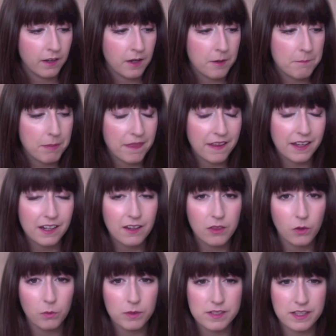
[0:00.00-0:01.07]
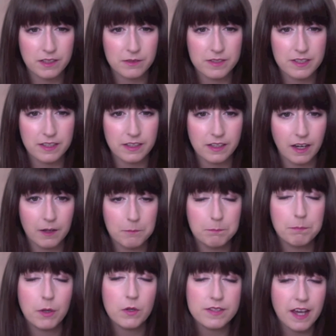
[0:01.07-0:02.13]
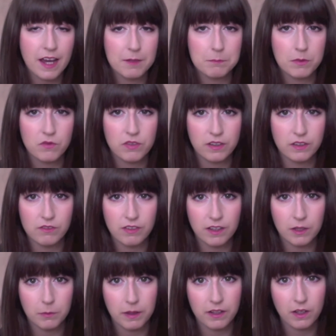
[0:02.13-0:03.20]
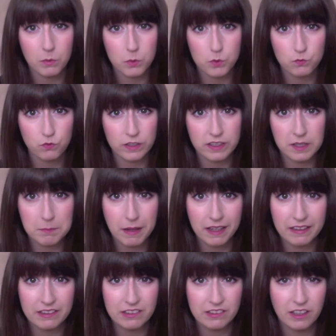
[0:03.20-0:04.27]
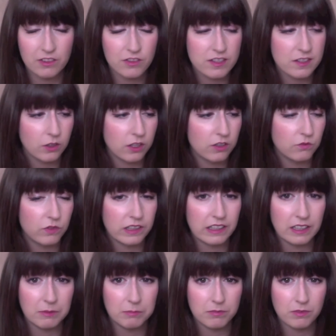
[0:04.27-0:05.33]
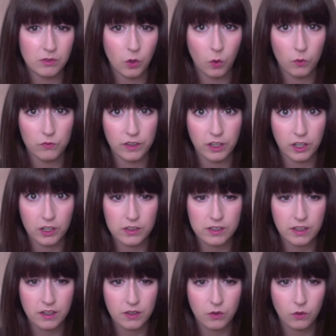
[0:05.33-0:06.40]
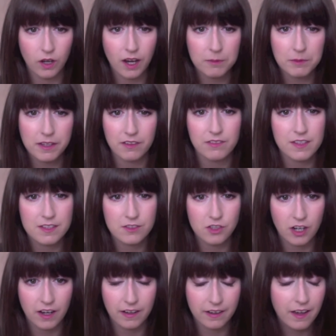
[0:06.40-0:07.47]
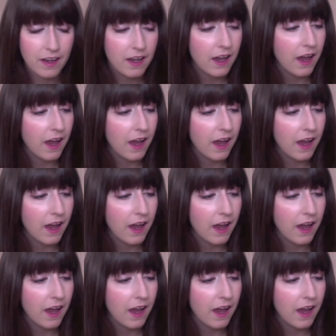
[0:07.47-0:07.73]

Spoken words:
But then I thought one day, I was like, because I hadn't been feeling very well, I was really pale and just looking really not very good, and I thought, I'm going to give this a try.